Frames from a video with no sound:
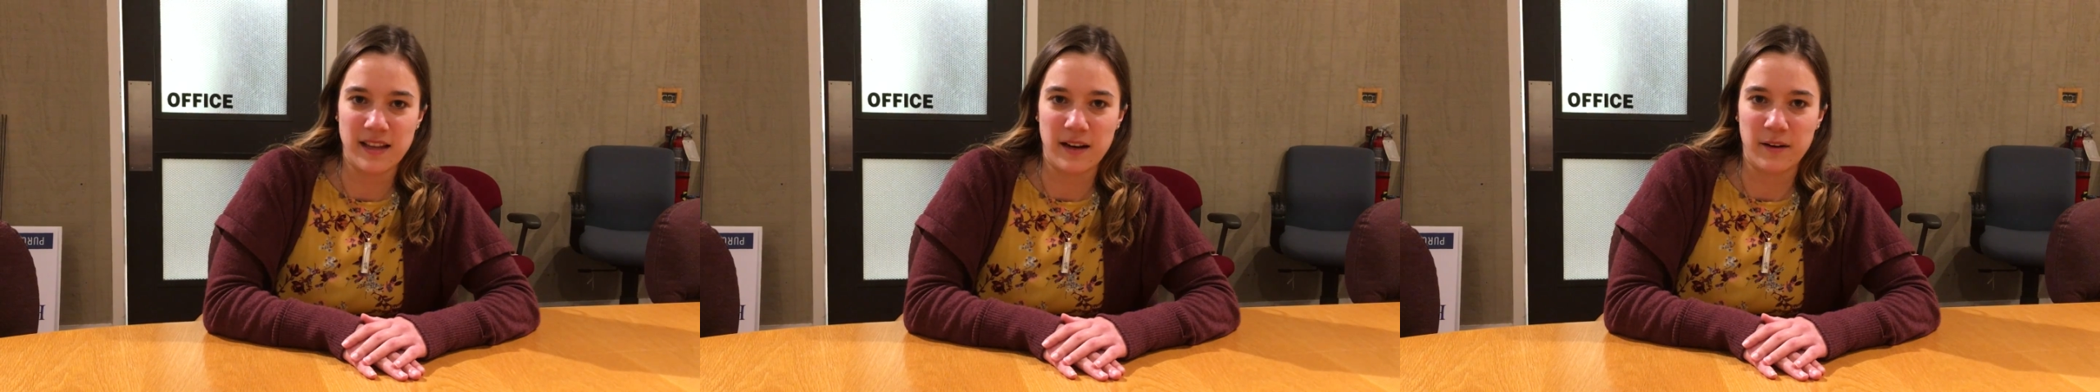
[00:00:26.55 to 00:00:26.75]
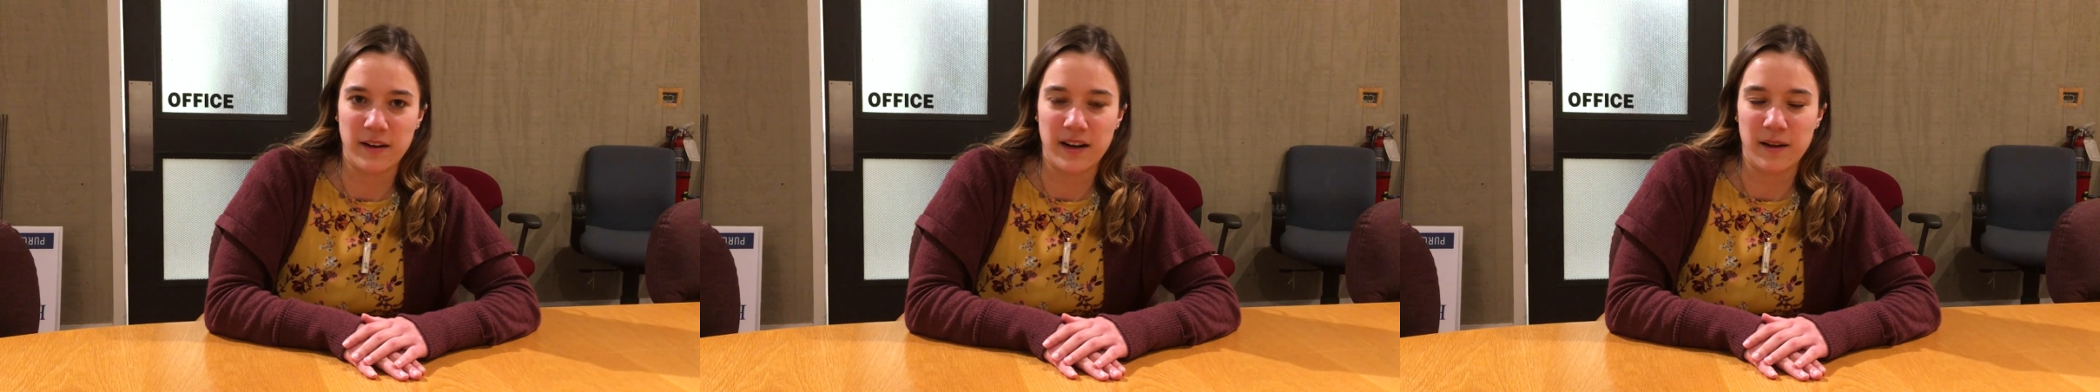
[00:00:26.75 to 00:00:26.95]

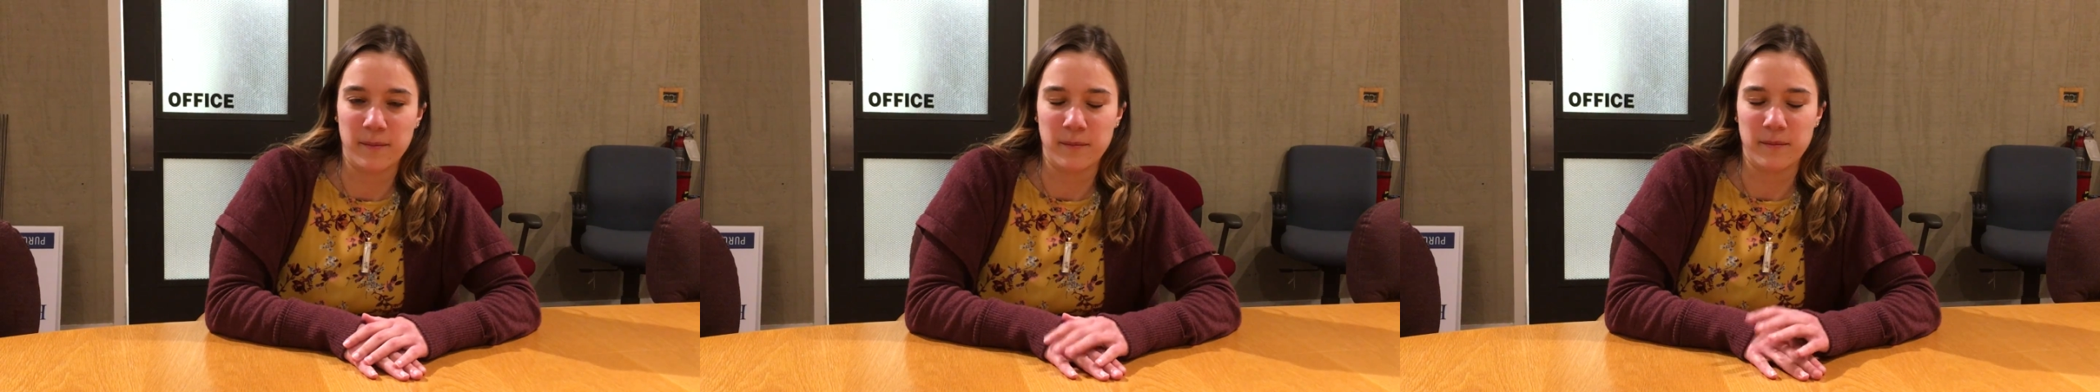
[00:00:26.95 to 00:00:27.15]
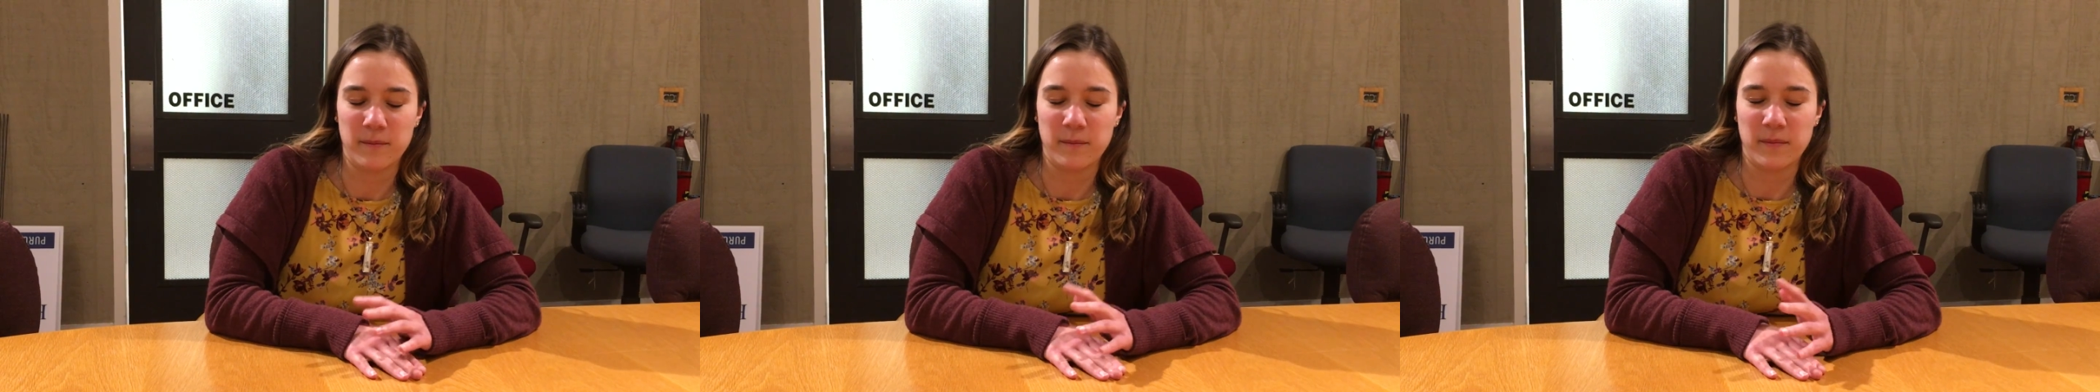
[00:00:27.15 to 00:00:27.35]
that are
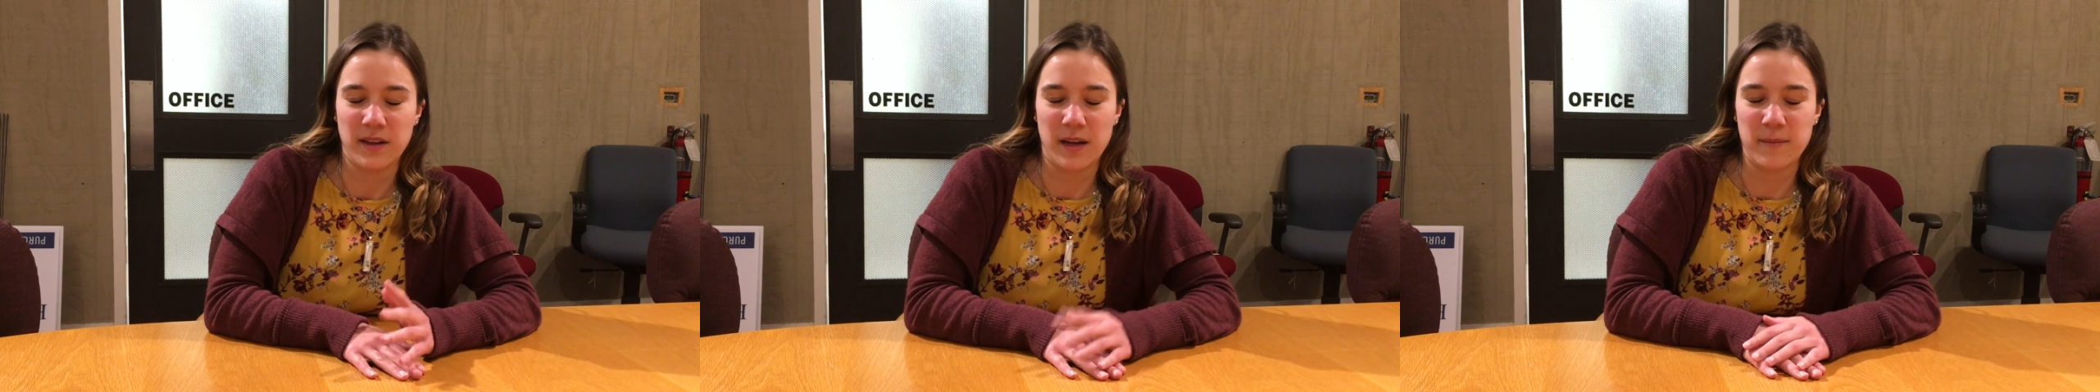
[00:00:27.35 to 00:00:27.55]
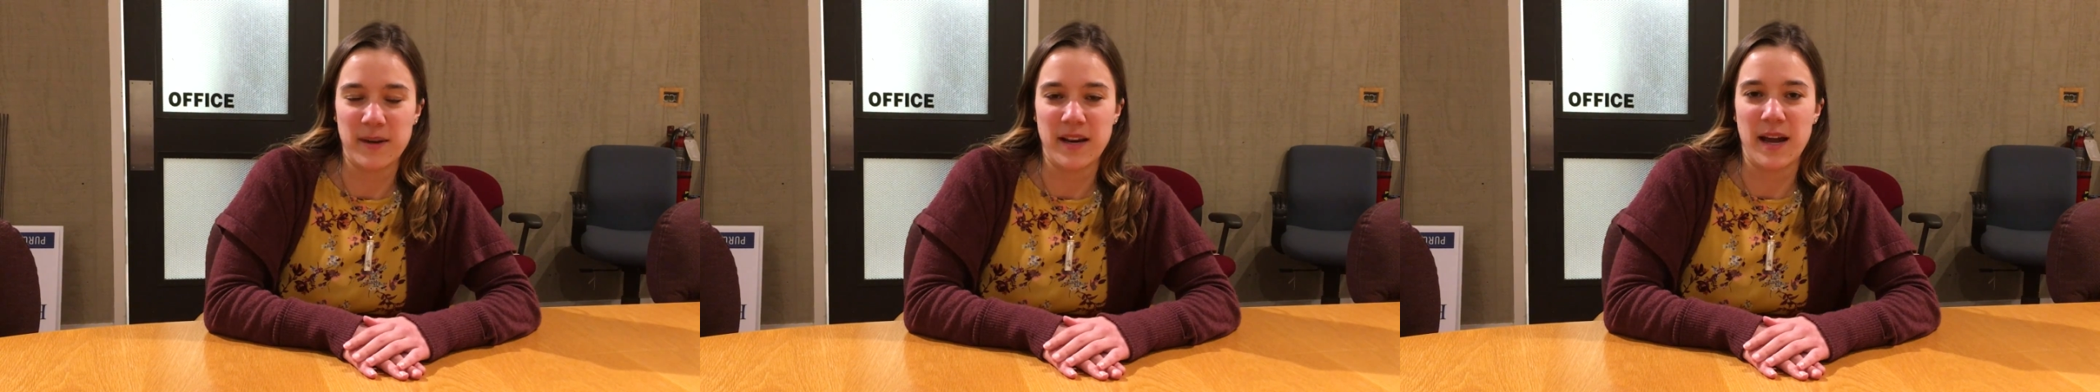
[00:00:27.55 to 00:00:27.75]

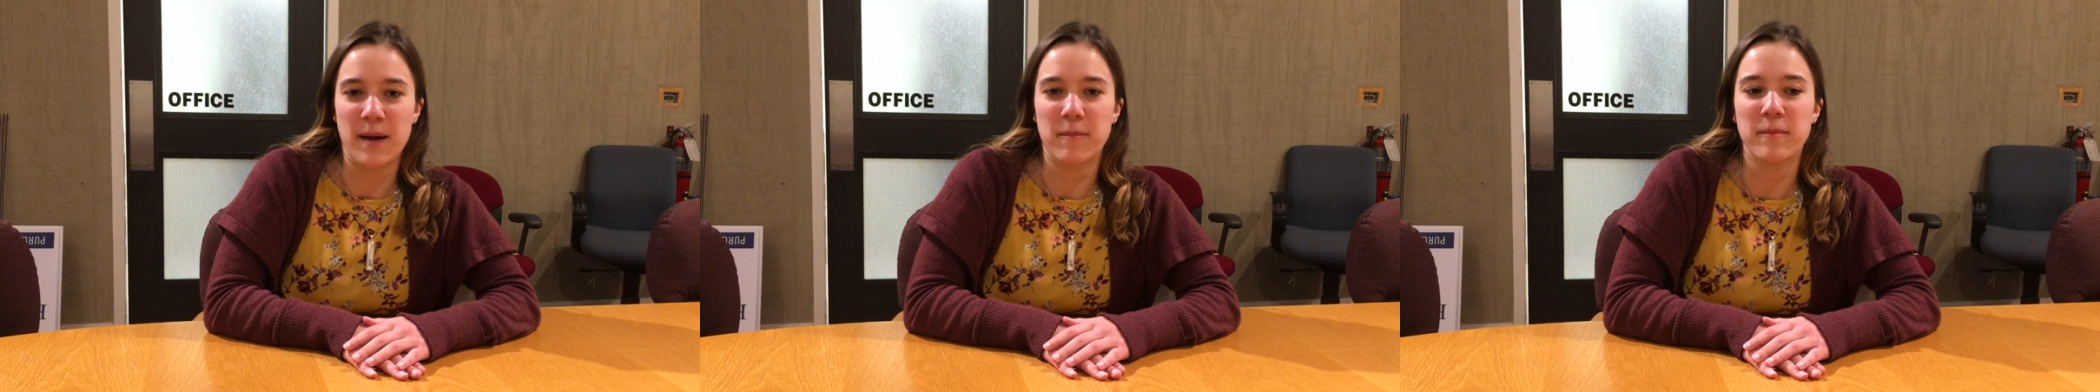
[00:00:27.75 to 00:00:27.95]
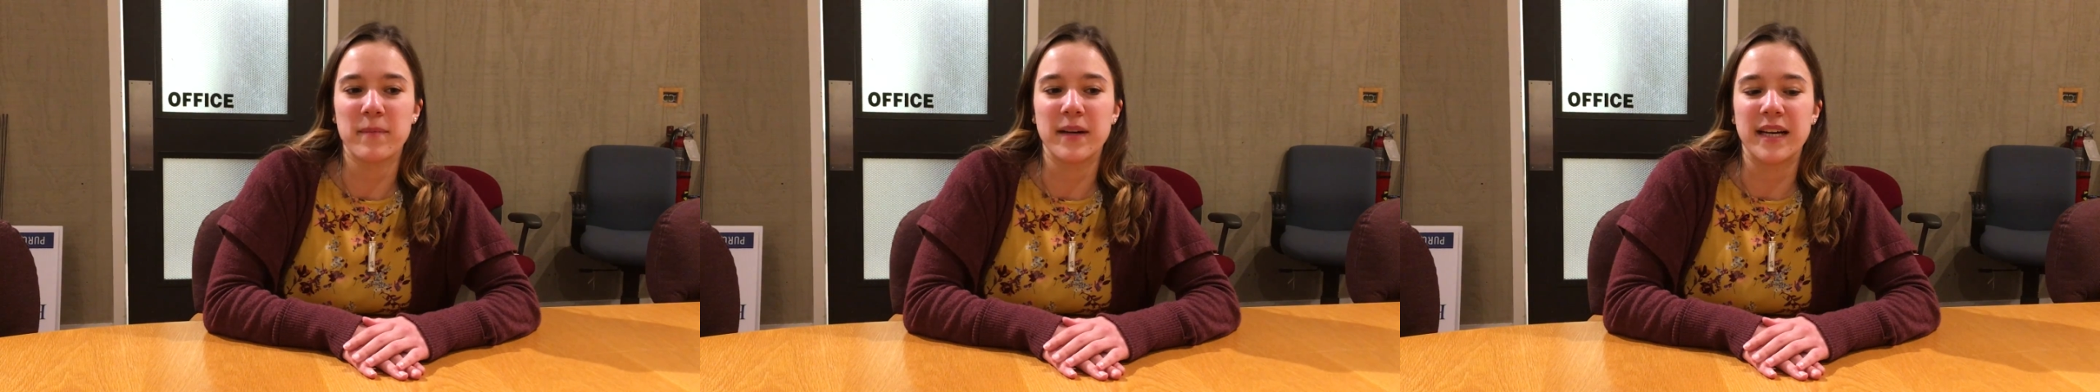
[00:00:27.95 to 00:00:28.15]
coming up,